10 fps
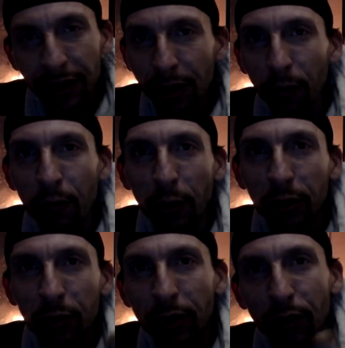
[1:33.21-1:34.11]

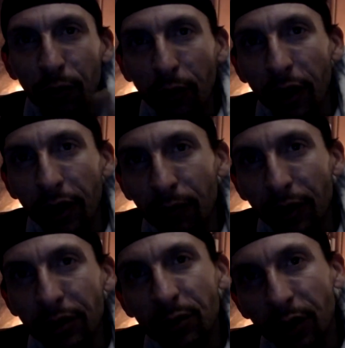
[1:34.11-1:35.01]
future in your front end,
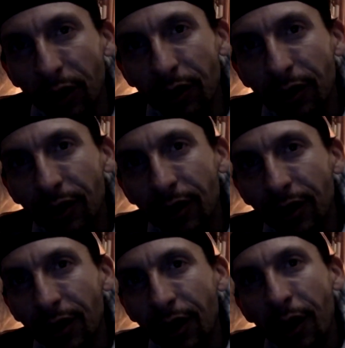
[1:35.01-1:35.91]
first of all.
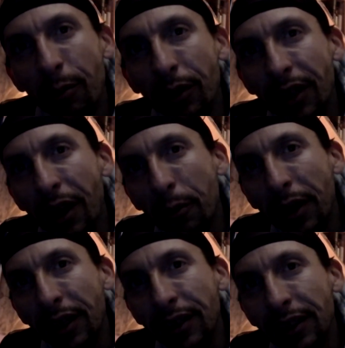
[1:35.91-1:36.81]
But that
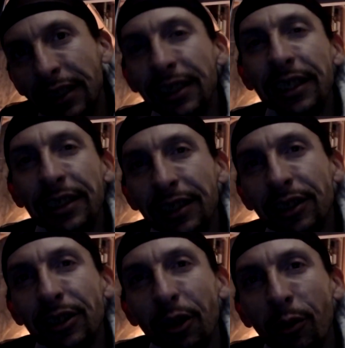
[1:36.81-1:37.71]
way, it's easy to
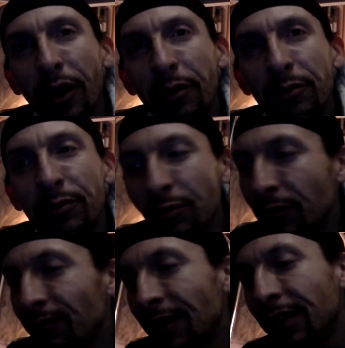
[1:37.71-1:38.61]
show up.
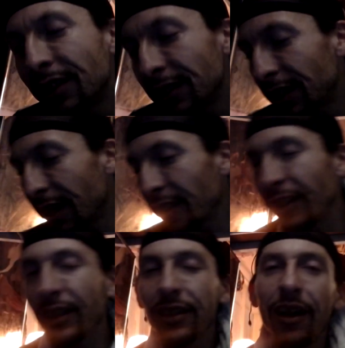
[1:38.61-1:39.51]
It doesn't take a
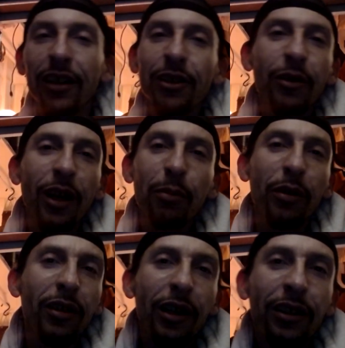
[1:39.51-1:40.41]
lot of thought. You don't gotta
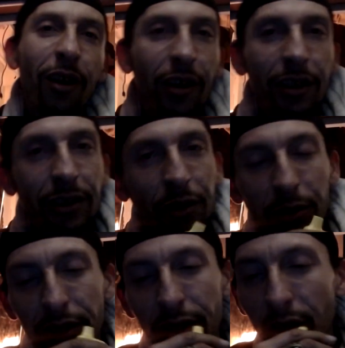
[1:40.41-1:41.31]
put a lot of thought into
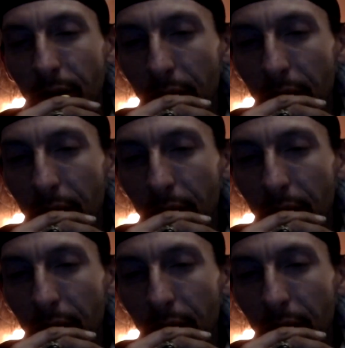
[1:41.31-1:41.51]
it, you know?